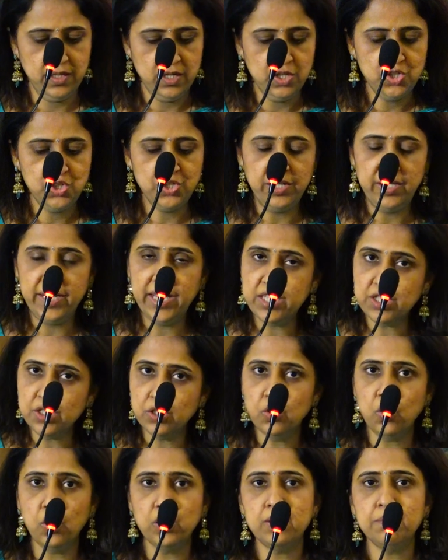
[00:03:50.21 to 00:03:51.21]
She later
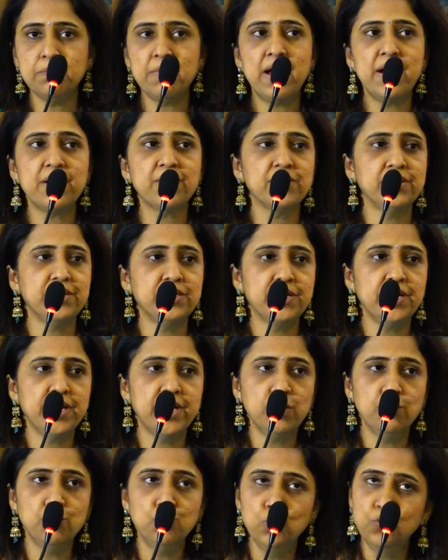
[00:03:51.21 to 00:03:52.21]
got married
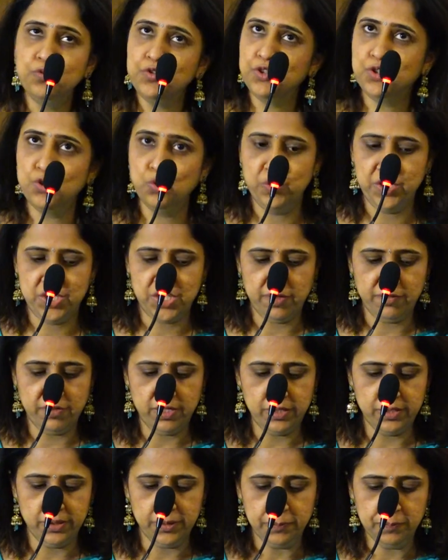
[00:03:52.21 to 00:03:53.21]
and moved to
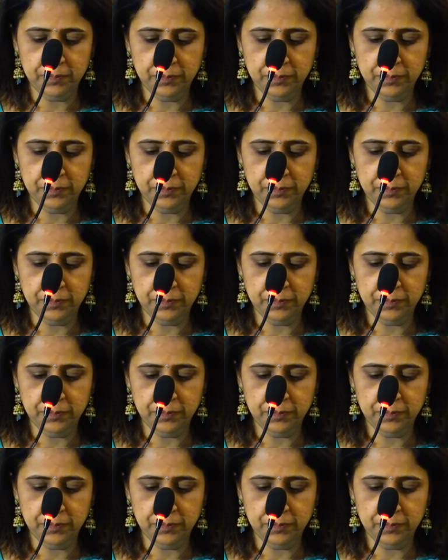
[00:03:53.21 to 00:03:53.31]
Vijayawada.